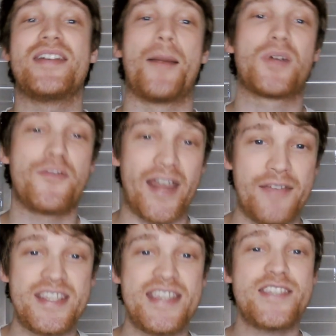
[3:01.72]
number of
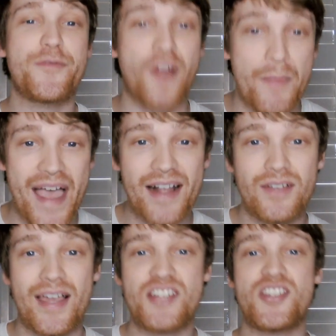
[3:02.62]
NFTs from that
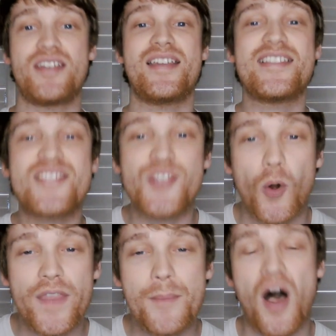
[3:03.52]
collection and
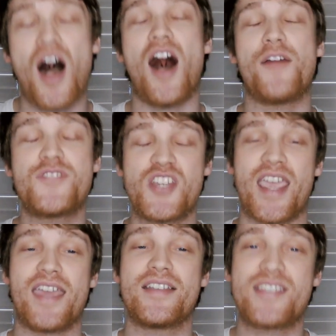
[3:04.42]
store them
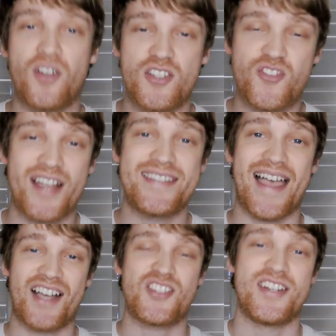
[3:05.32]
off-chain until a
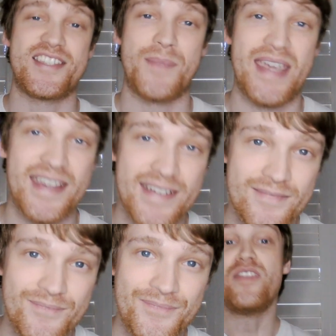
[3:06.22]
transaction is made.
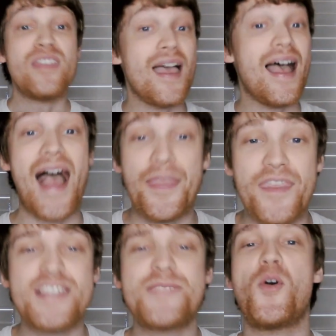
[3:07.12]
At
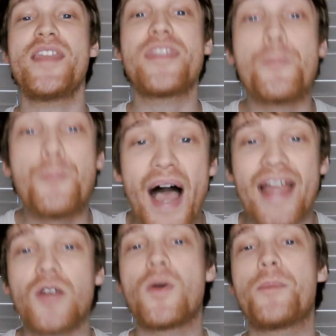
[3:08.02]
this point, the
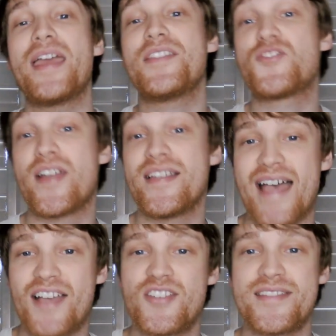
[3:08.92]
buyer will pay the
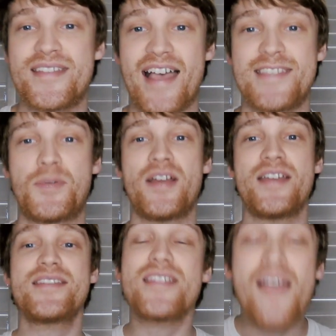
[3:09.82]
transaction's gas
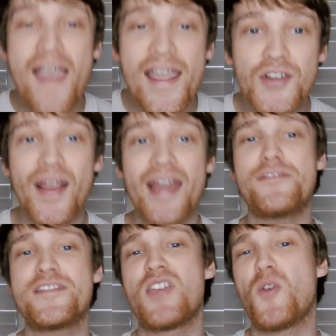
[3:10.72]
price, and your
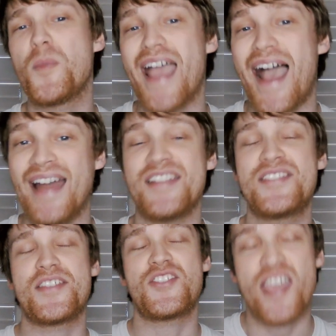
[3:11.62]
NFT will be added
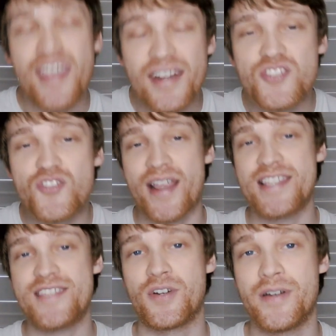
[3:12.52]
to the chain and
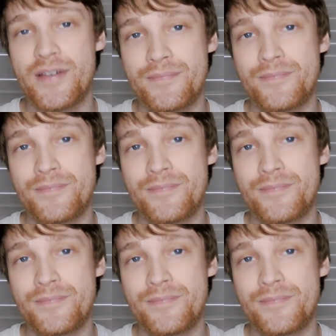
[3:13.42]
transferred.